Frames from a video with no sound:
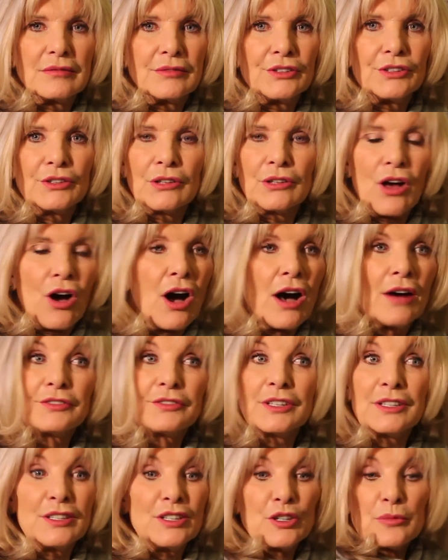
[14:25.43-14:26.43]
You'll
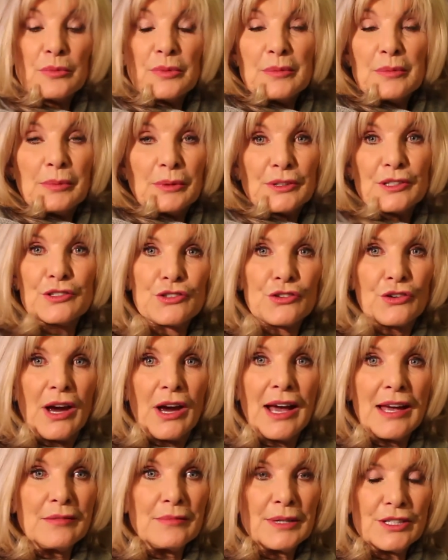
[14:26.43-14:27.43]
often hear people
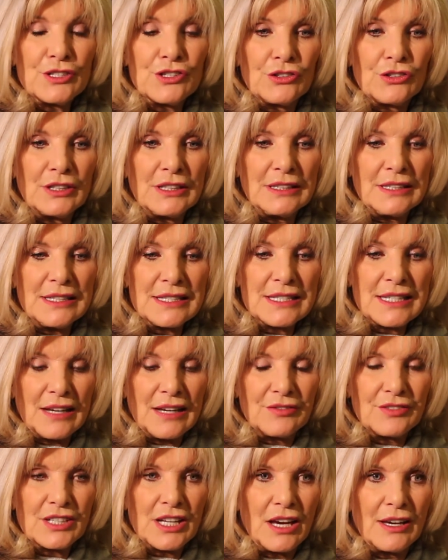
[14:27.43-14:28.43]
describe it during these
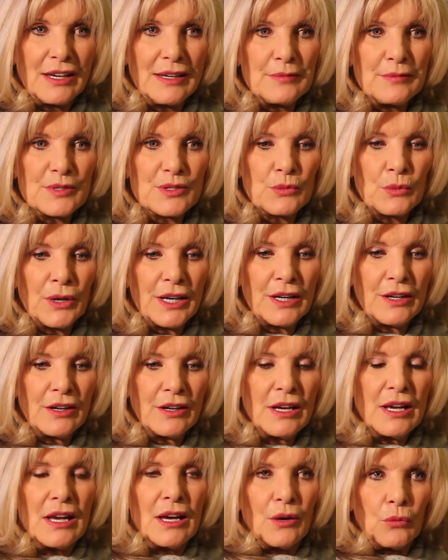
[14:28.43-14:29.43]
tough times
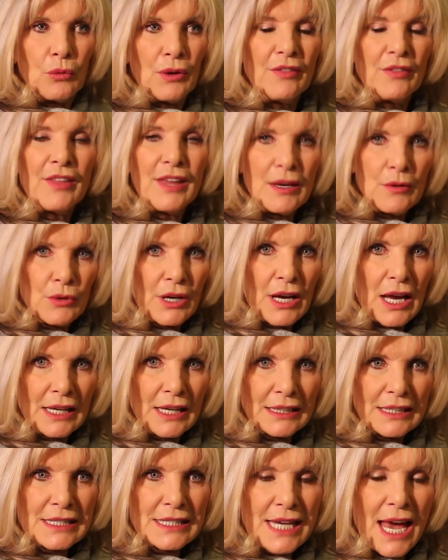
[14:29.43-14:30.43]
where when they were
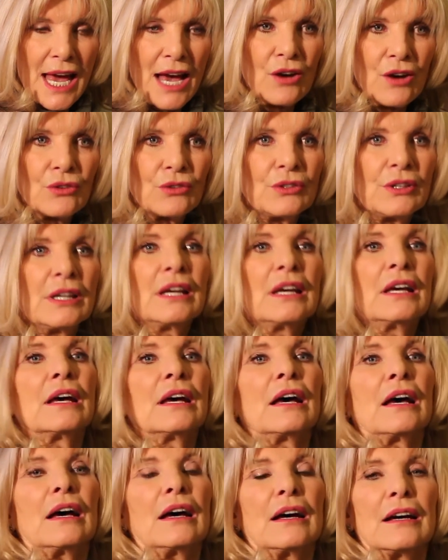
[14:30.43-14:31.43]
kind of down,
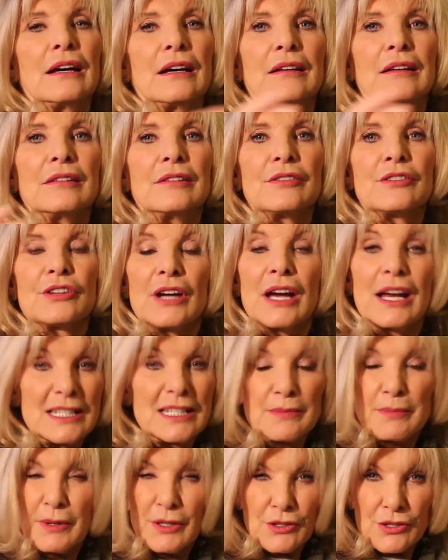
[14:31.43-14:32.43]
their
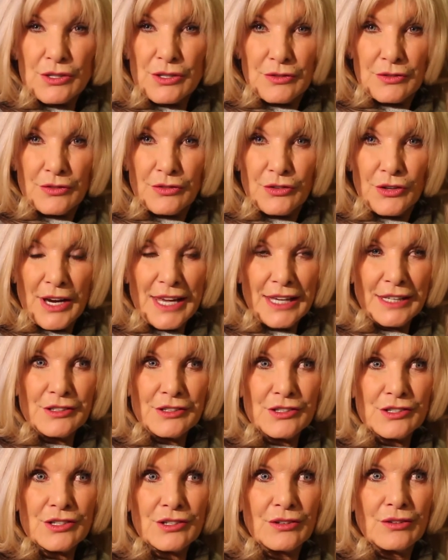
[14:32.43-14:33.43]
husband or their
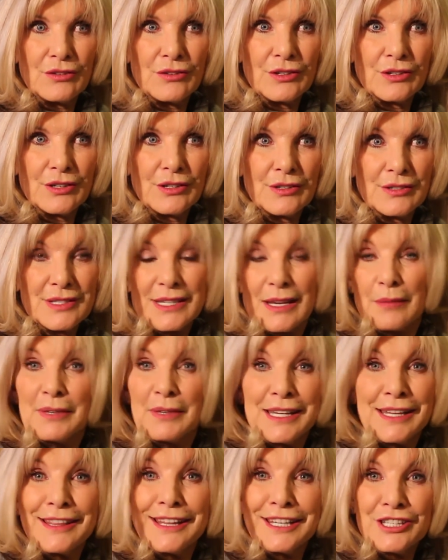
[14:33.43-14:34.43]
friend or
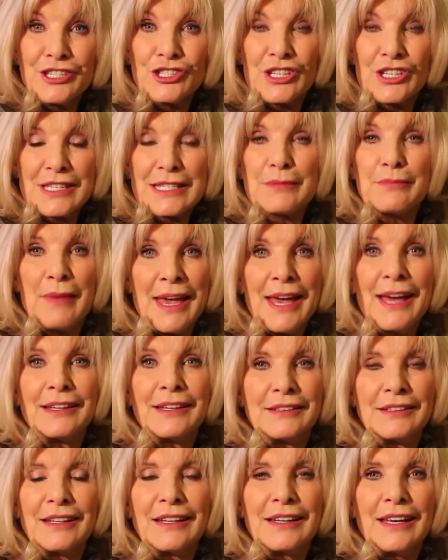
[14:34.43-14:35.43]
somebody they'd just
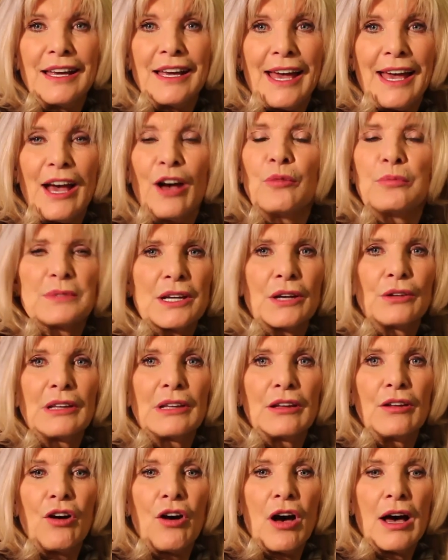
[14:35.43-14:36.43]
met helped out a
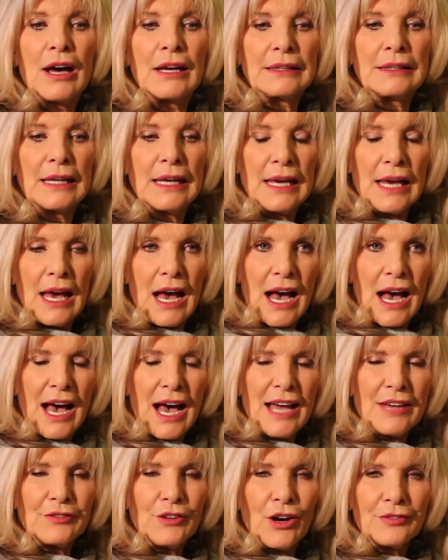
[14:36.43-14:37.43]
lot.
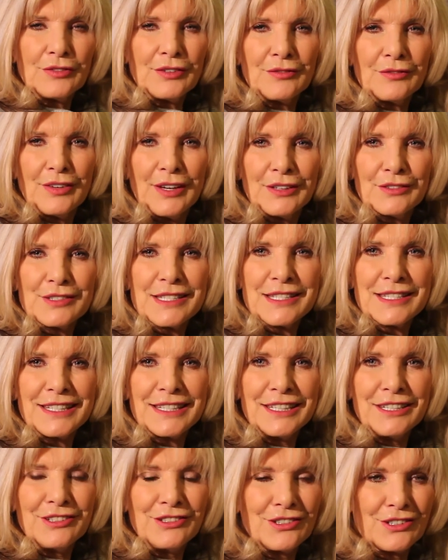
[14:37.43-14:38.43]
I've often found
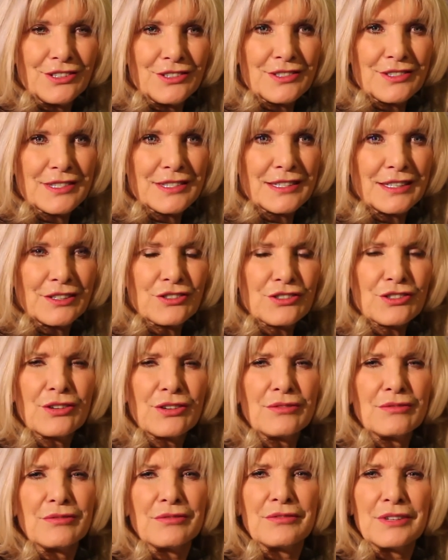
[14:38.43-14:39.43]
seniors
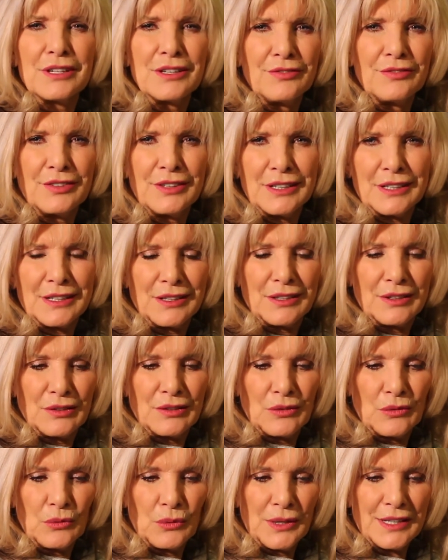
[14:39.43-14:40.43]
terrific
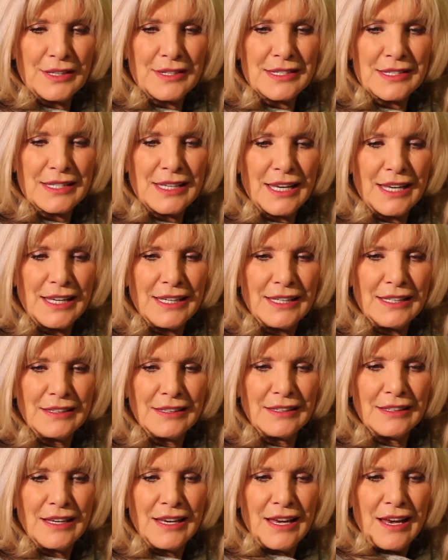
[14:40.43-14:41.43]
with
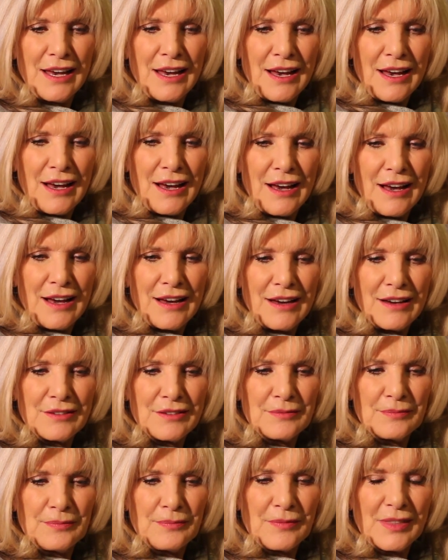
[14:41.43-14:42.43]
saying
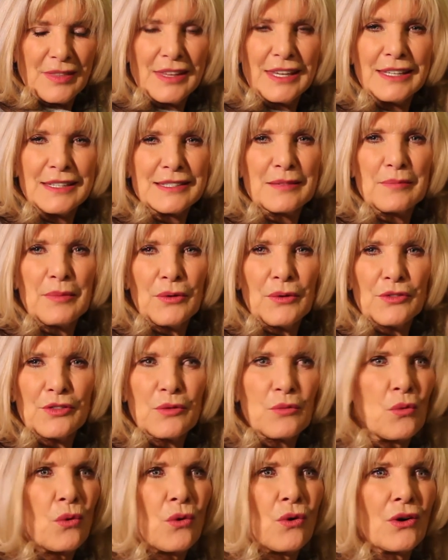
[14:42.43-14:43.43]
things about the
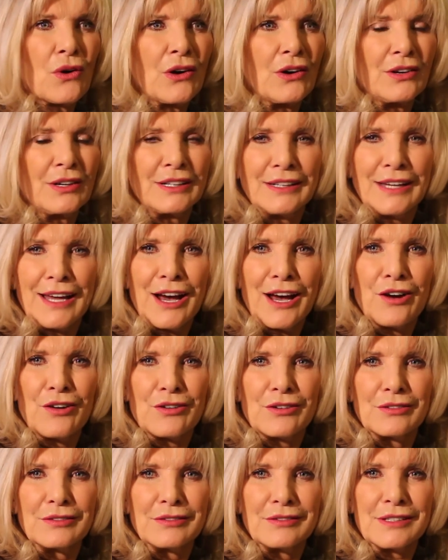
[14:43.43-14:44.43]
war and
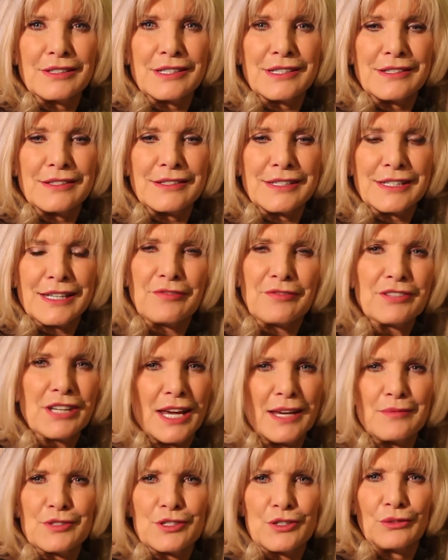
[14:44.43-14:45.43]
how tough
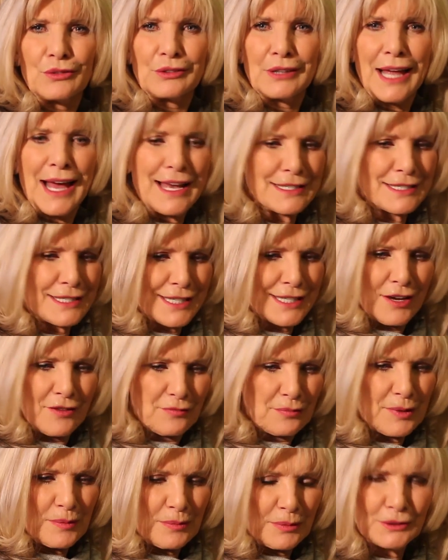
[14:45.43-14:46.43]
times don't last,
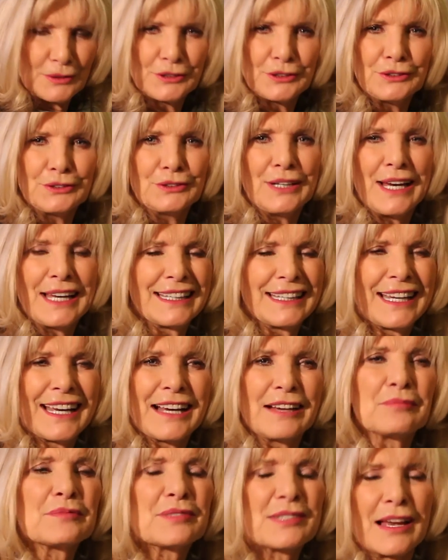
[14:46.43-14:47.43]
tough people do, and it
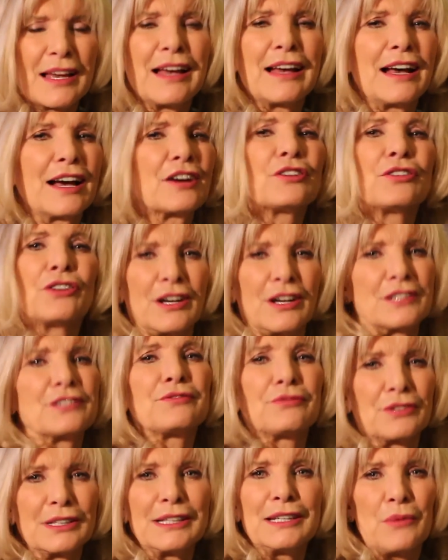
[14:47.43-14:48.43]
comes across
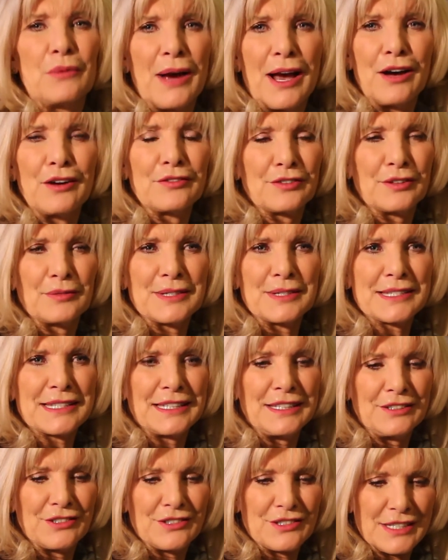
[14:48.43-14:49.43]
really well from a
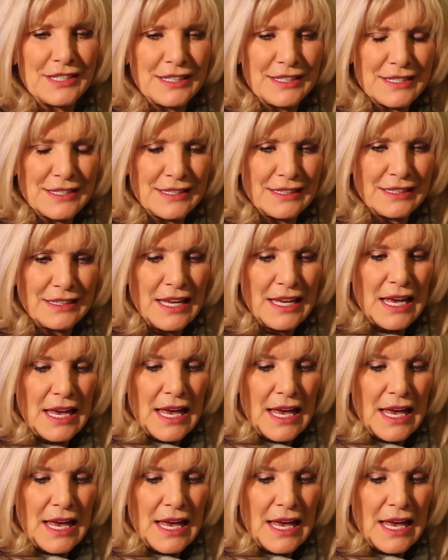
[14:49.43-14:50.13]
senior citizen.